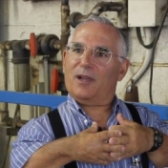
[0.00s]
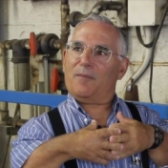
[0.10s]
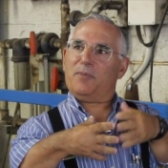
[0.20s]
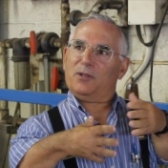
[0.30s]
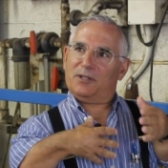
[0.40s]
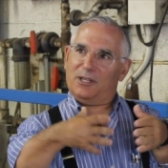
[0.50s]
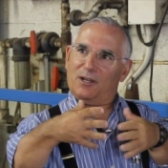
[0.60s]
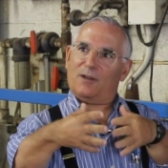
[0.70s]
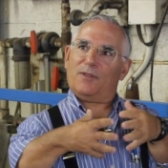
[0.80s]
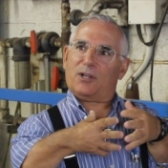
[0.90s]

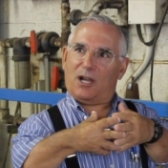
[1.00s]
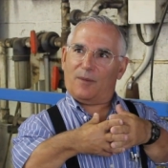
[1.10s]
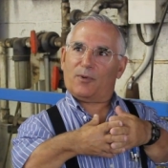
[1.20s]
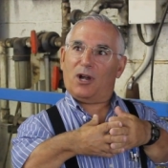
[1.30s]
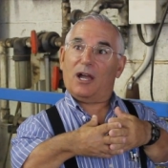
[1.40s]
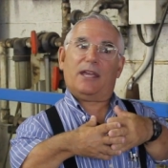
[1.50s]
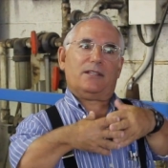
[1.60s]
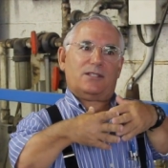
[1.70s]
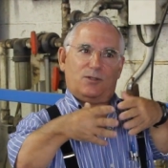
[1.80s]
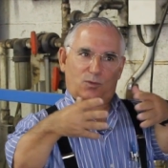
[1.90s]
ability of the copper
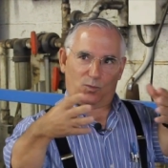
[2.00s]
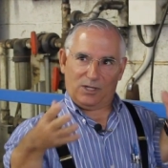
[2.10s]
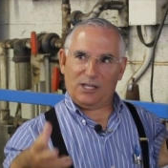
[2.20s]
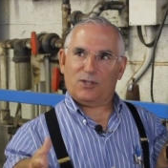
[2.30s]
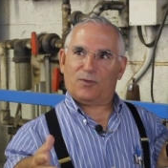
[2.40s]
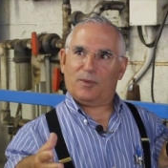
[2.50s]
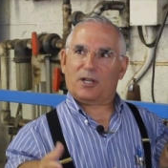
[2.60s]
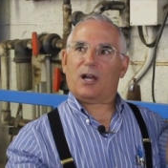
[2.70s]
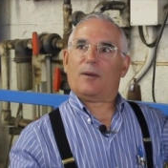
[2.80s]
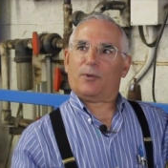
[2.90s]
ions to release from the
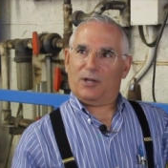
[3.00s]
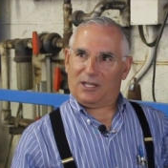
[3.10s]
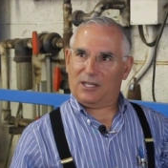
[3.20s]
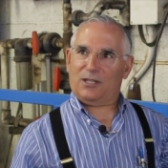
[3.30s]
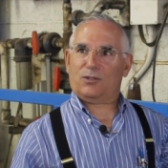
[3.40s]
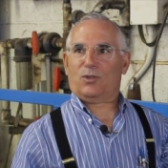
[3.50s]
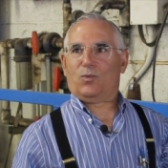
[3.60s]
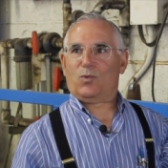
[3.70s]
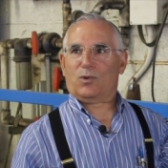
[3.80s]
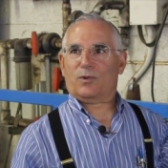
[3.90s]
copper and get into
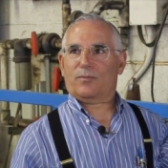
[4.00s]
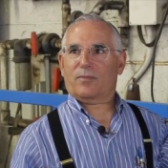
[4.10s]
the water.